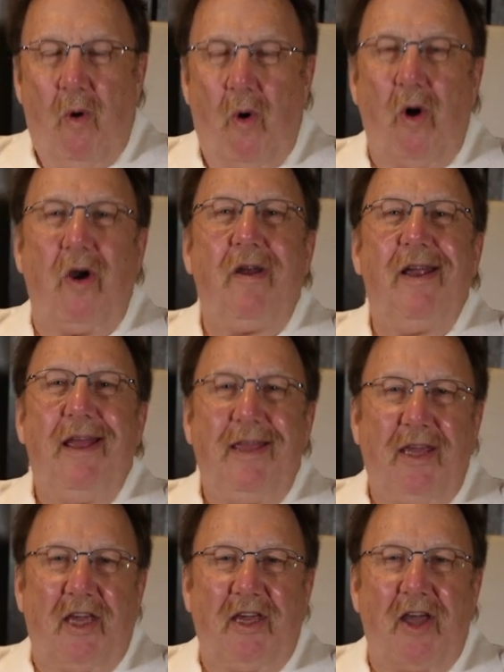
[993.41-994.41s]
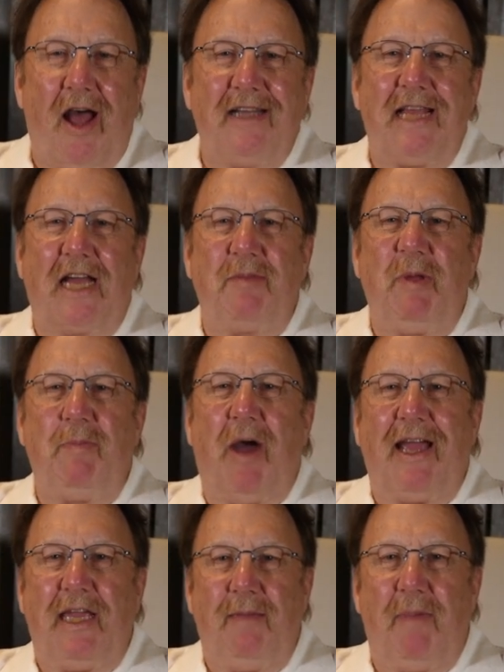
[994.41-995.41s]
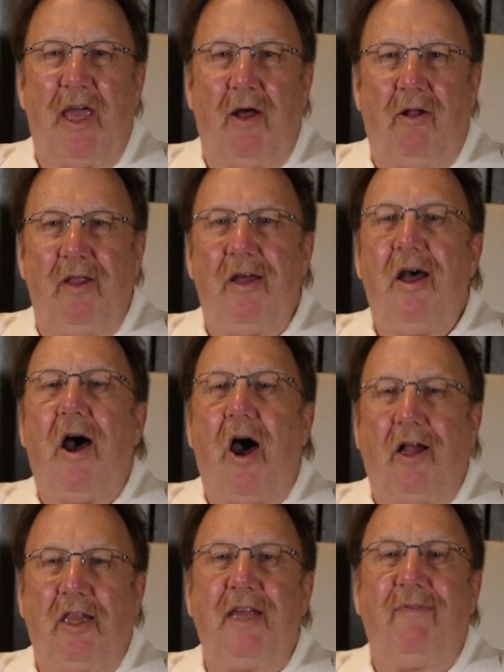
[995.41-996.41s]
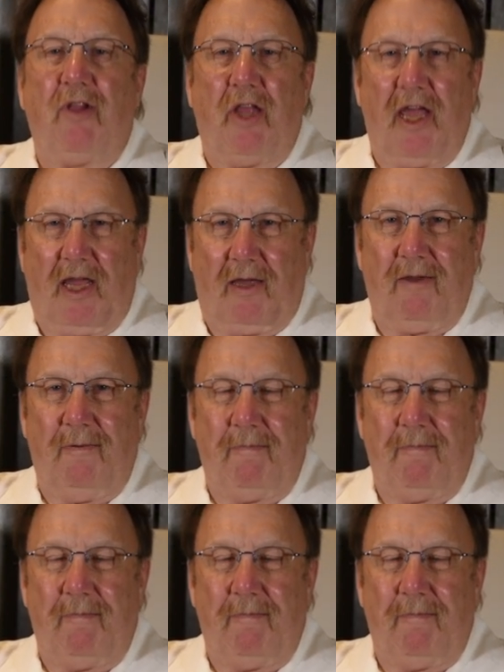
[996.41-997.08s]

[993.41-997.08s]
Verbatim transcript: or you can contact me by email. I'll leave a link.